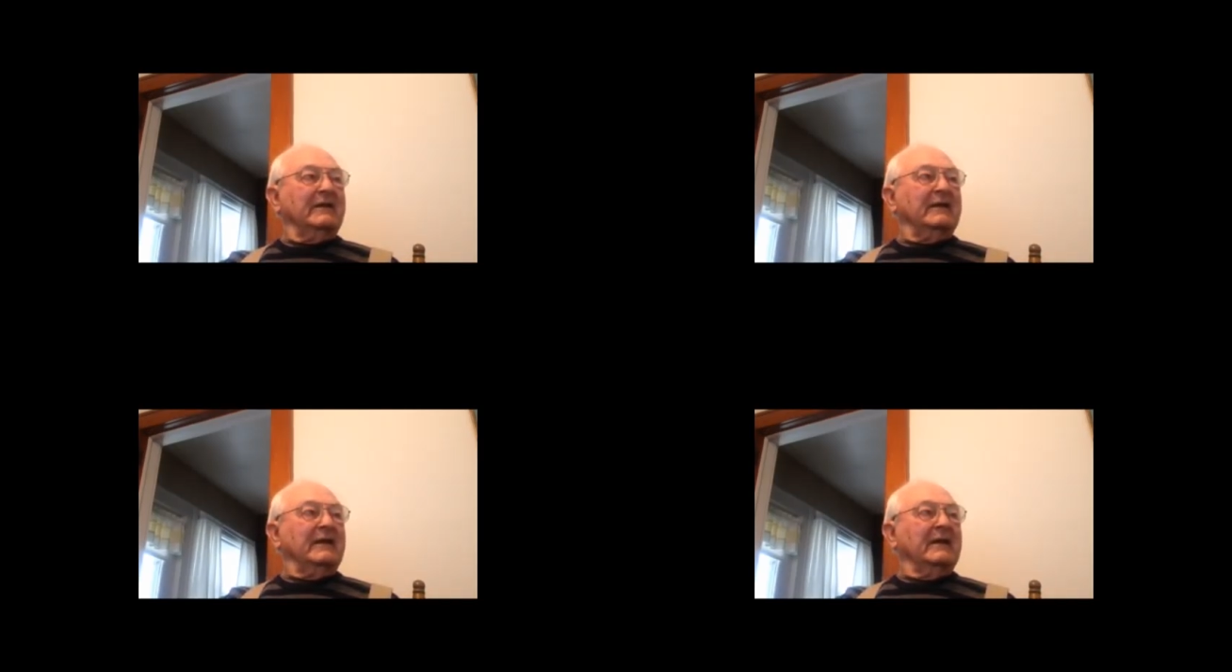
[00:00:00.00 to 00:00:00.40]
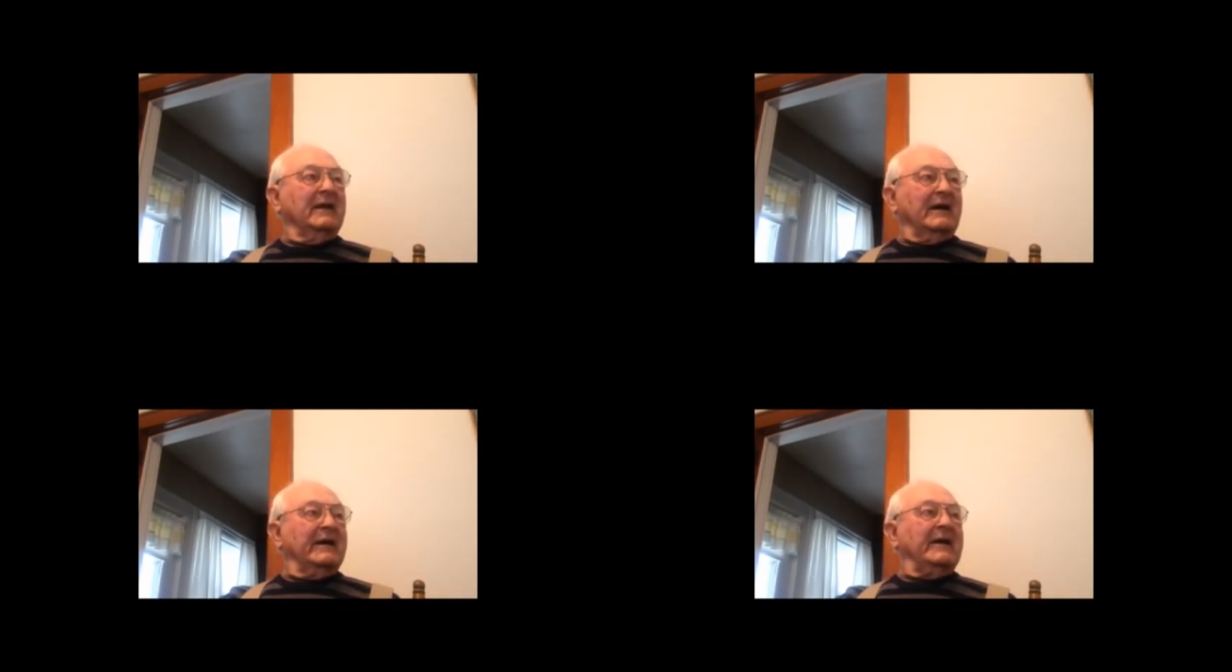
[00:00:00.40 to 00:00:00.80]
And
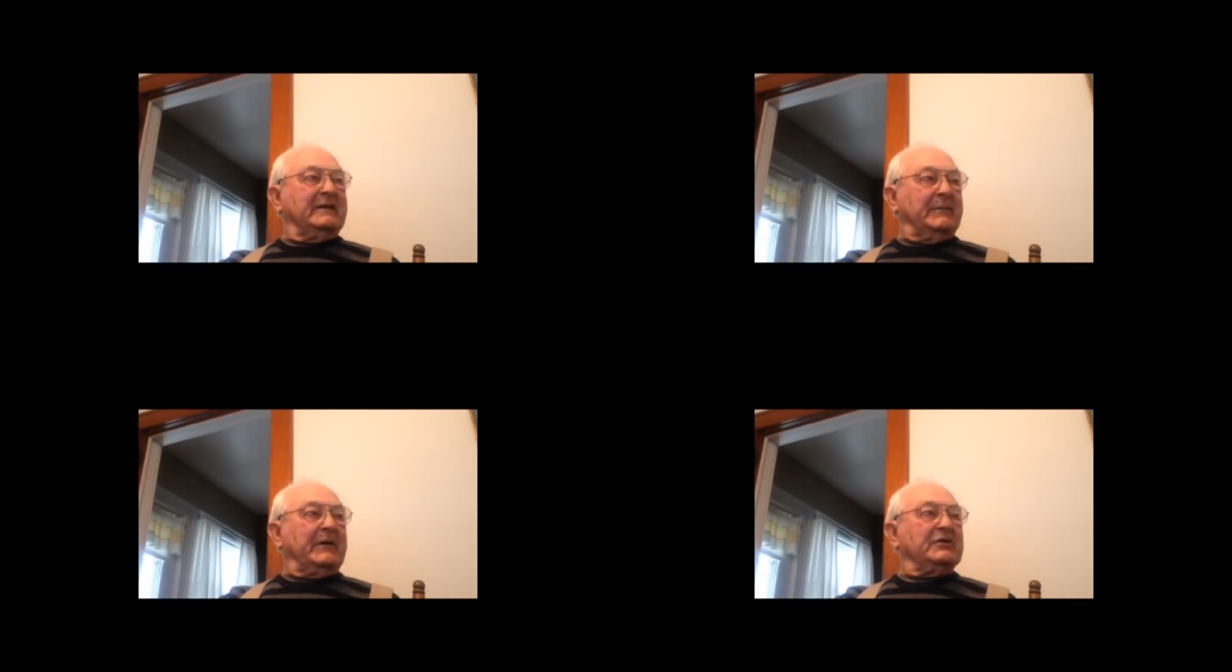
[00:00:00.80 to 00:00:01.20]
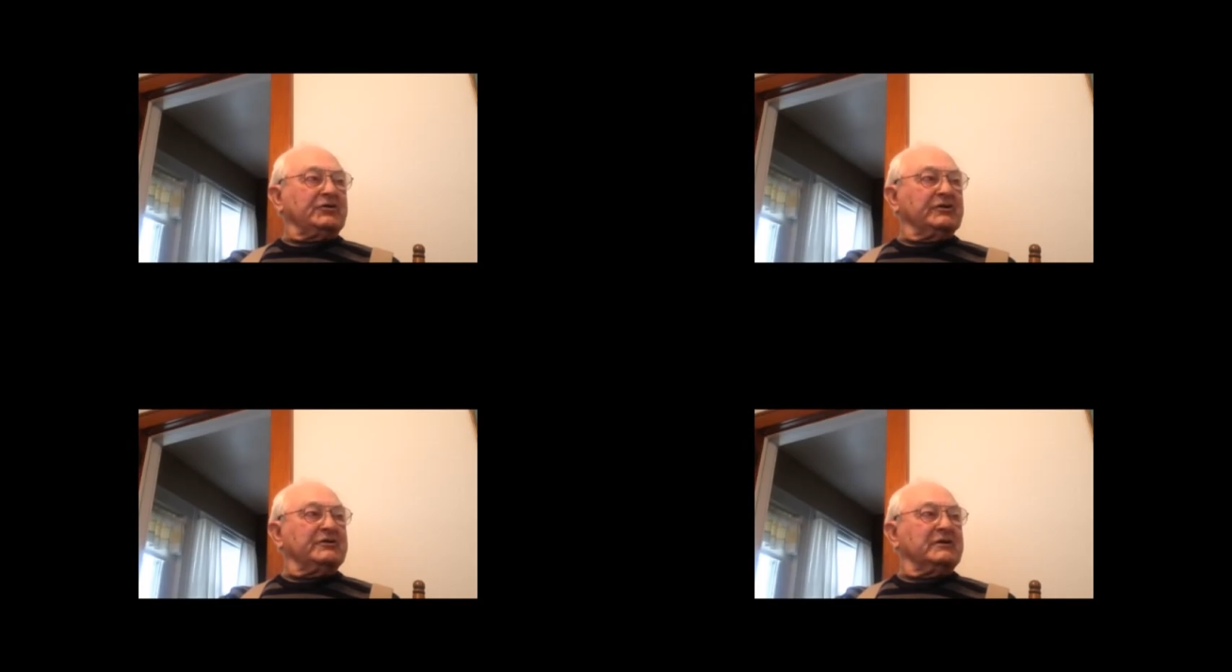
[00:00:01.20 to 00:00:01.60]
I had the
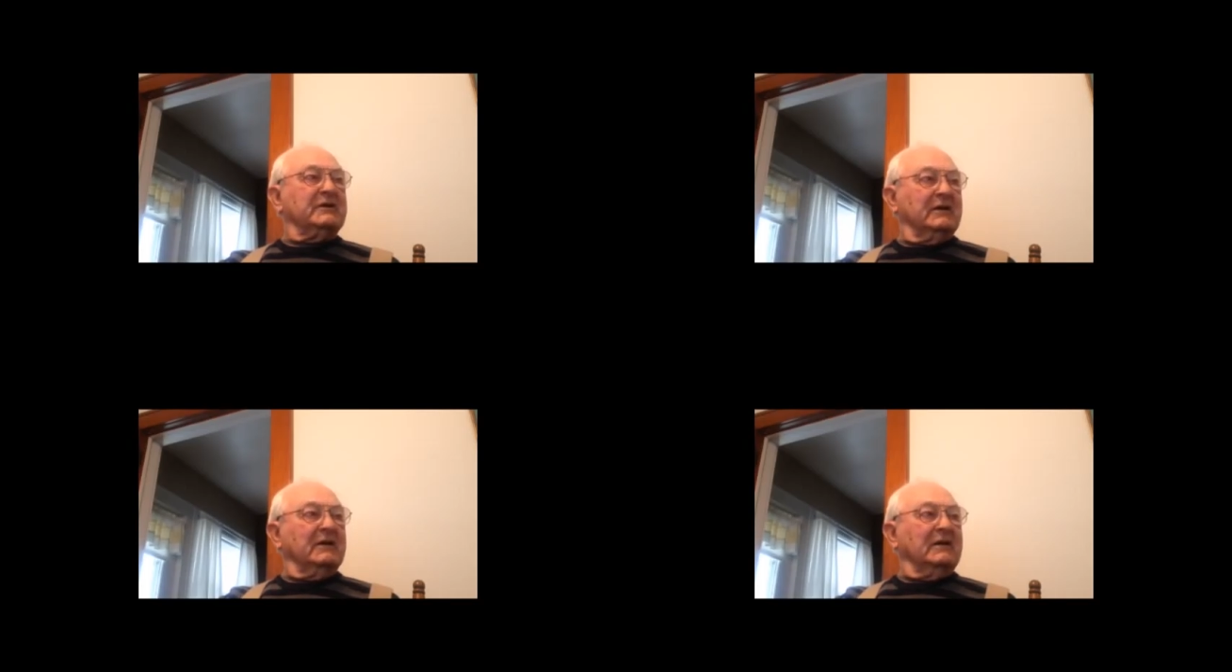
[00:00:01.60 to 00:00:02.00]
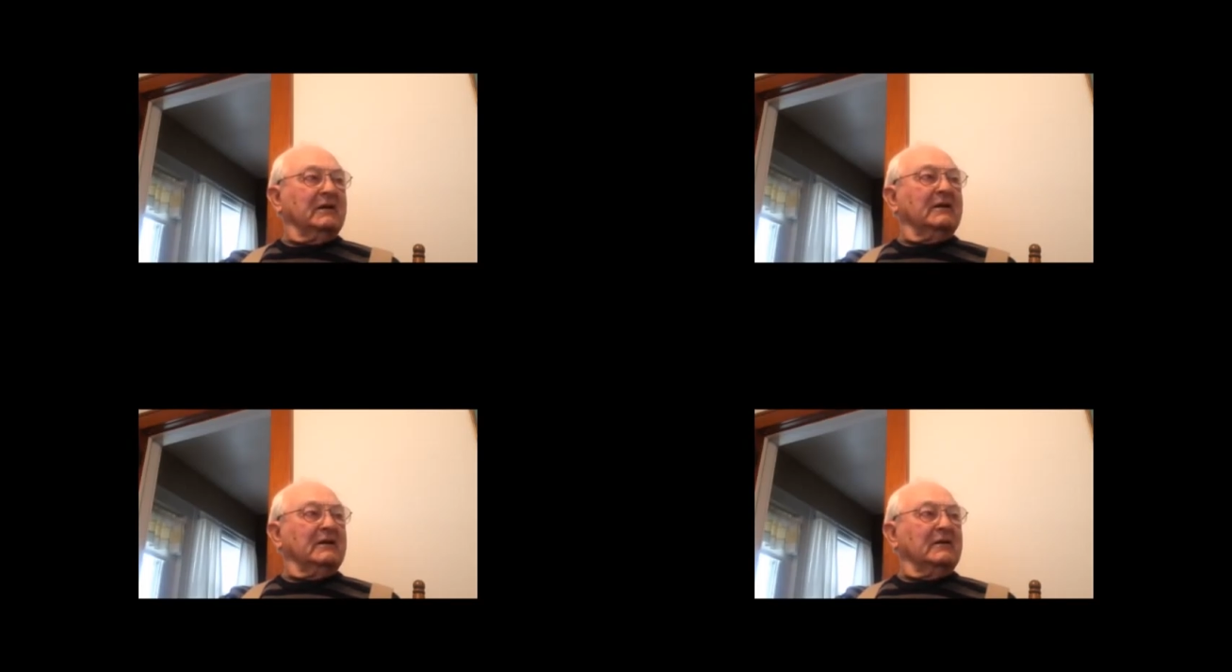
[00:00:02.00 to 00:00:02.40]
patients
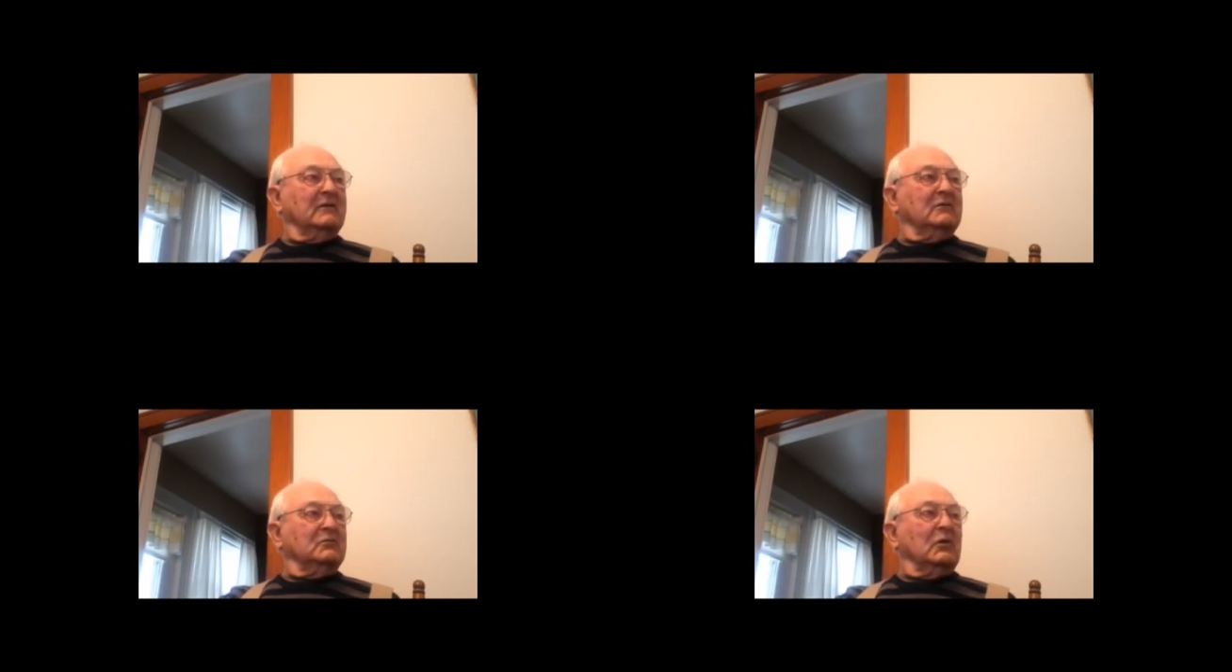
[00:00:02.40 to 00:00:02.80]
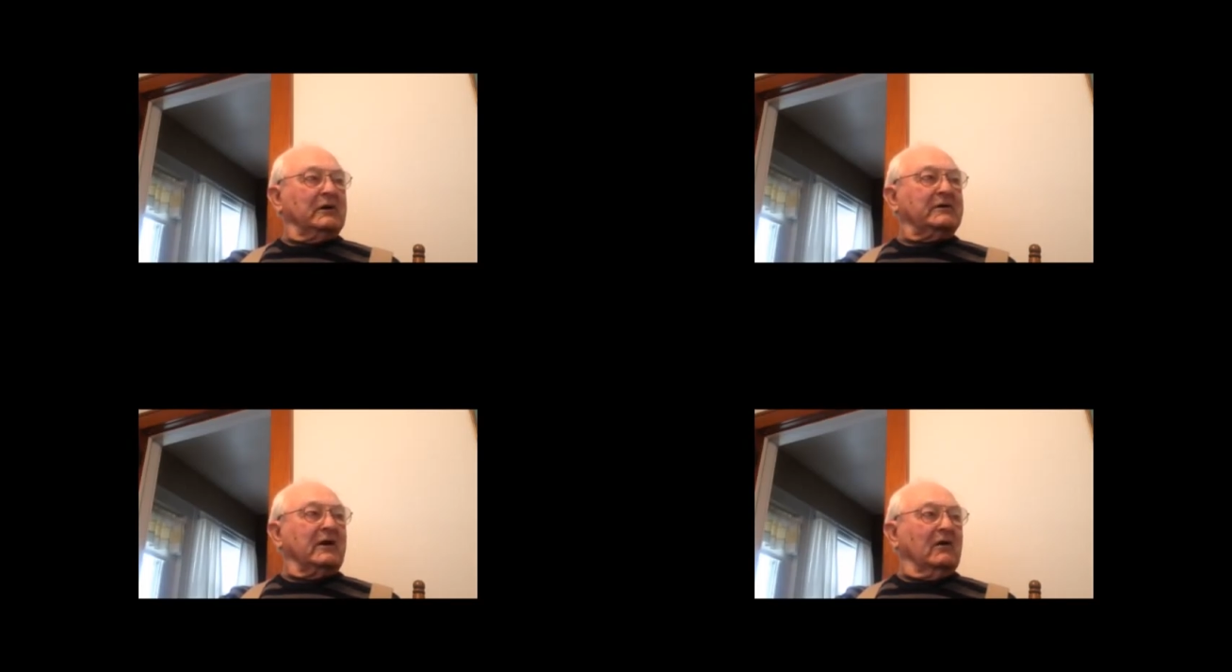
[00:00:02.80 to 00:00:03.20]

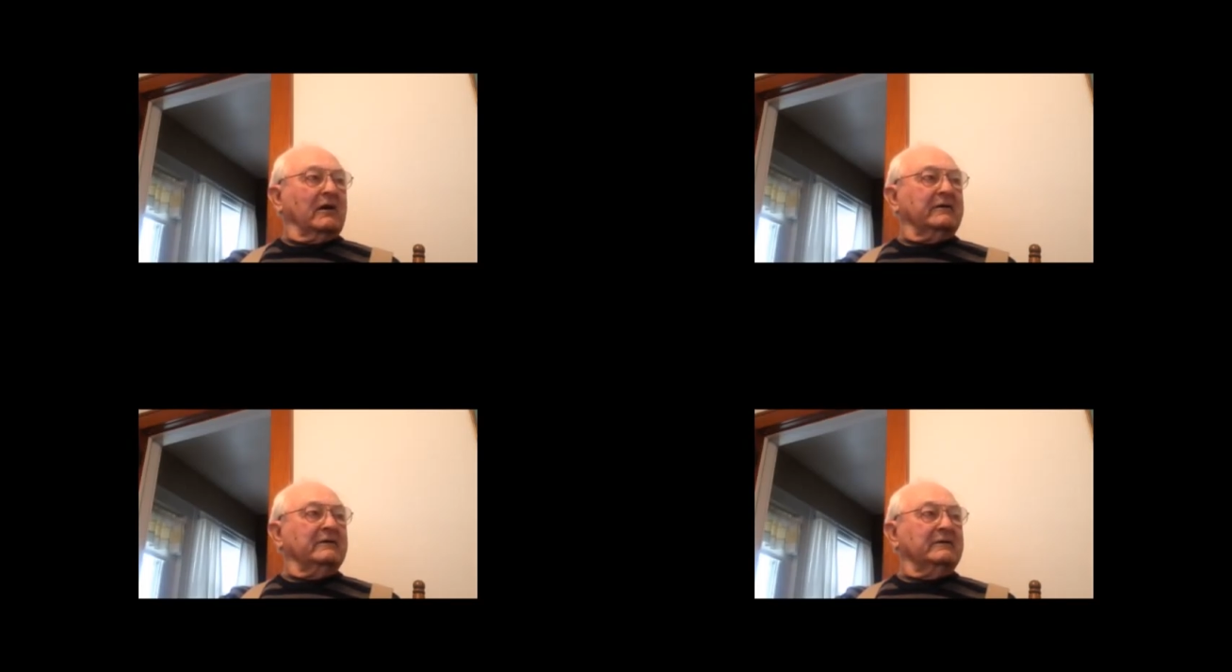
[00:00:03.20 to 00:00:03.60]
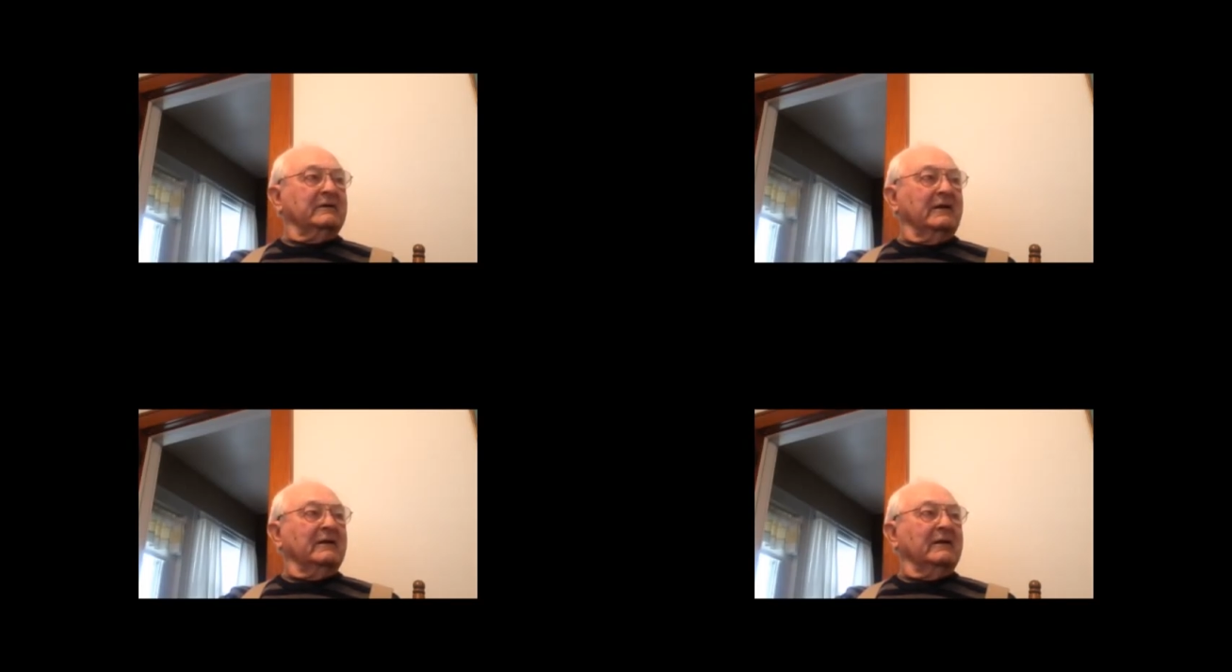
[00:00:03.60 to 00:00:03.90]
work the garden,